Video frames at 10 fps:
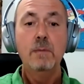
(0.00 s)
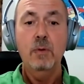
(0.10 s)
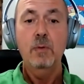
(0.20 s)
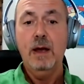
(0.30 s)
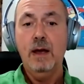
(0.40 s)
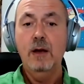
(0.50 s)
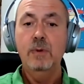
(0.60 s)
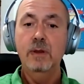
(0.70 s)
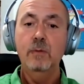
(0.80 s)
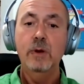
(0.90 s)
but we are
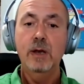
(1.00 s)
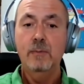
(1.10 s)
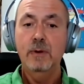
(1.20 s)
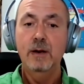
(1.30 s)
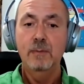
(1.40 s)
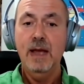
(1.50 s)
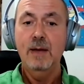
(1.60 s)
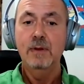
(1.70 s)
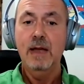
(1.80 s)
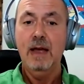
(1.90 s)
hoping that we are going to be
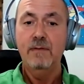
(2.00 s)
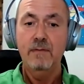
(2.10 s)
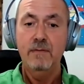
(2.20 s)
able to have a